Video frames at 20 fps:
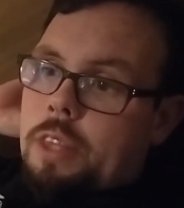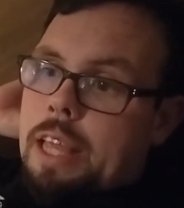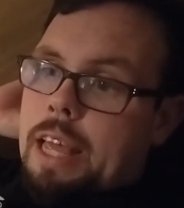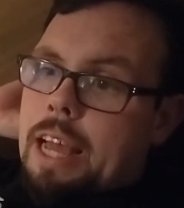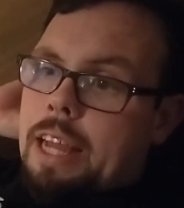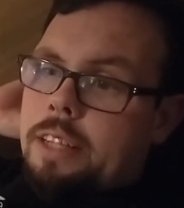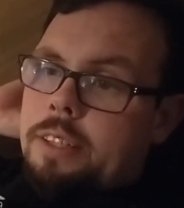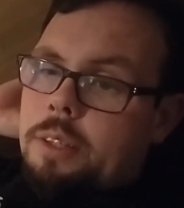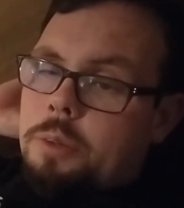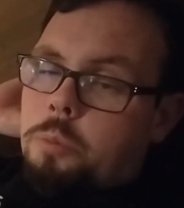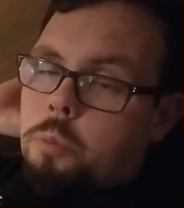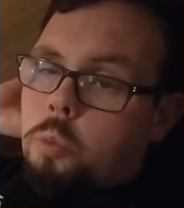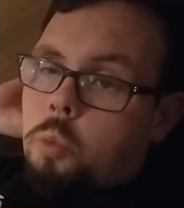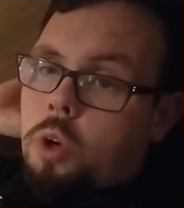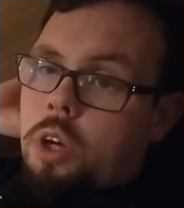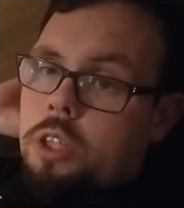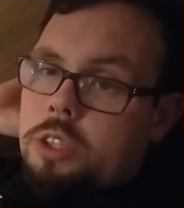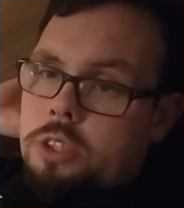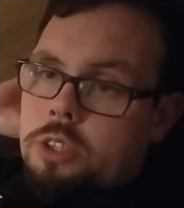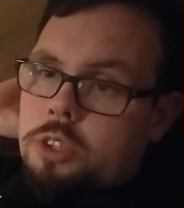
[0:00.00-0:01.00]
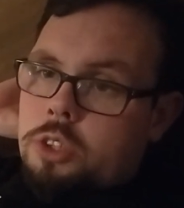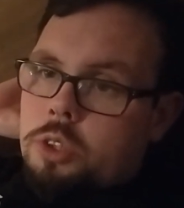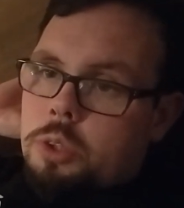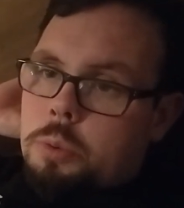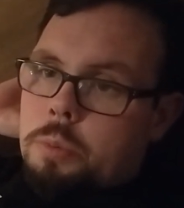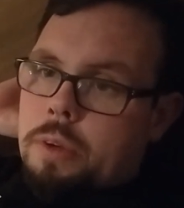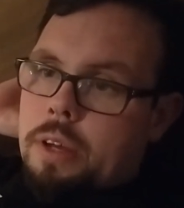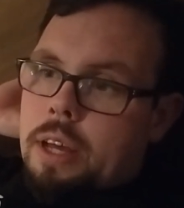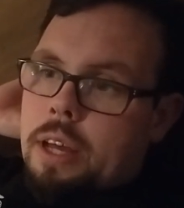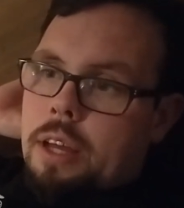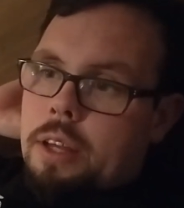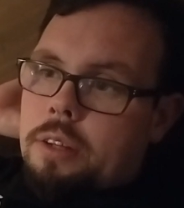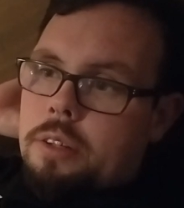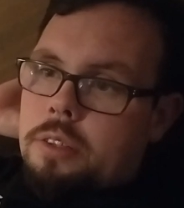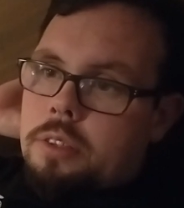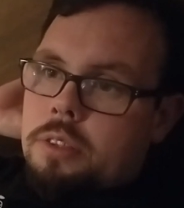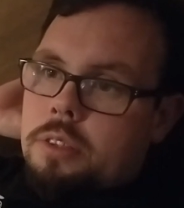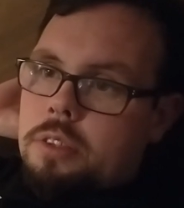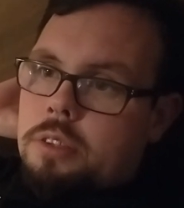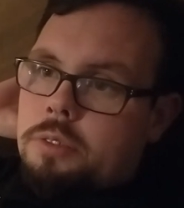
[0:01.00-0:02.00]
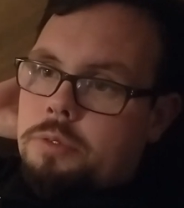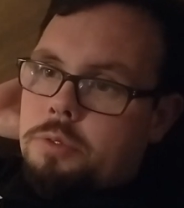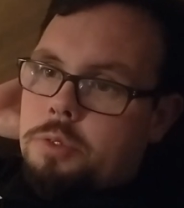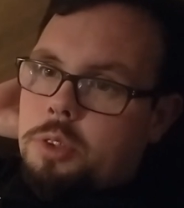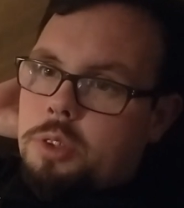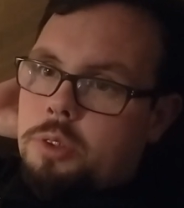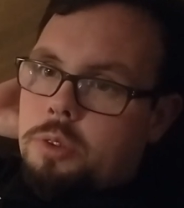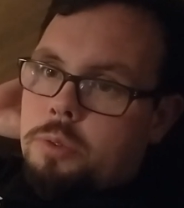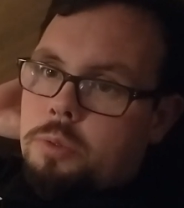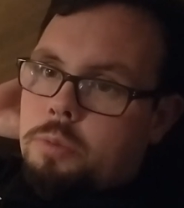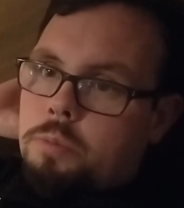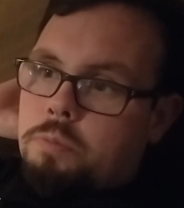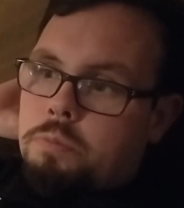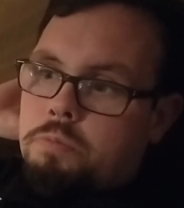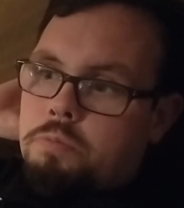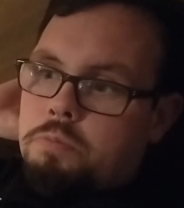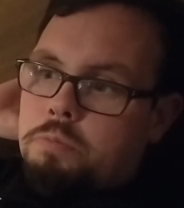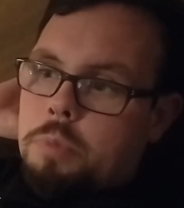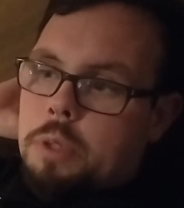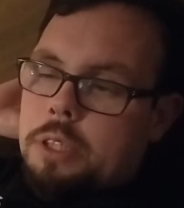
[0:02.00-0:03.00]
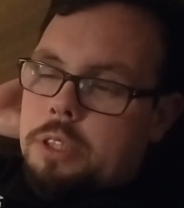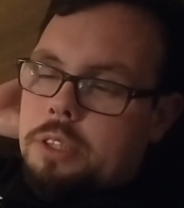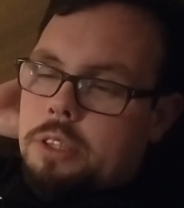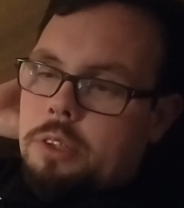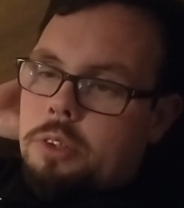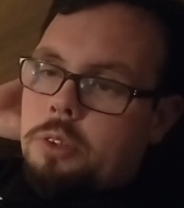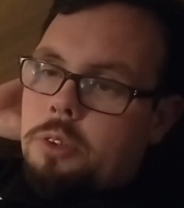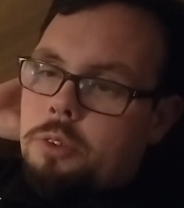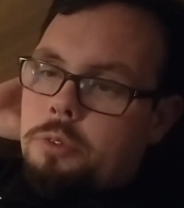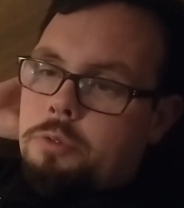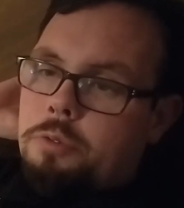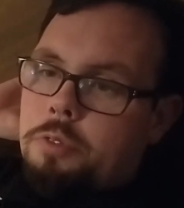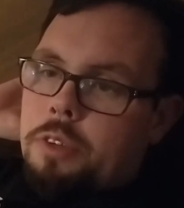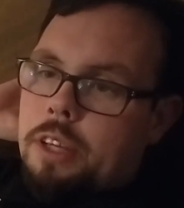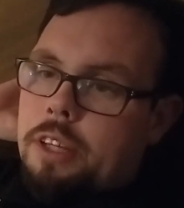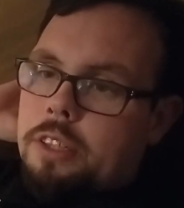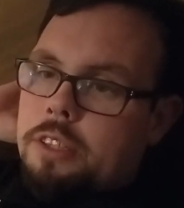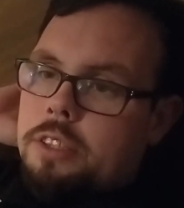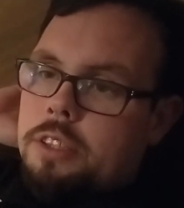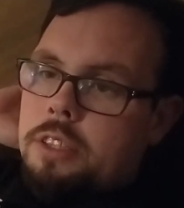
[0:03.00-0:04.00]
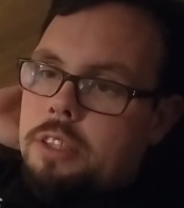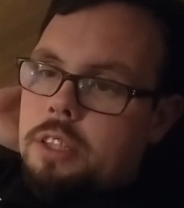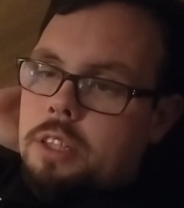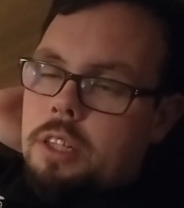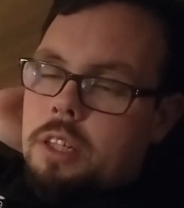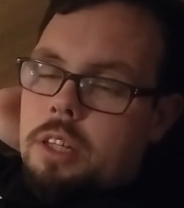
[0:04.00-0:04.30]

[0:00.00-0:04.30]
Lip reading: Acting wasn't too bad. A few bits they could fix.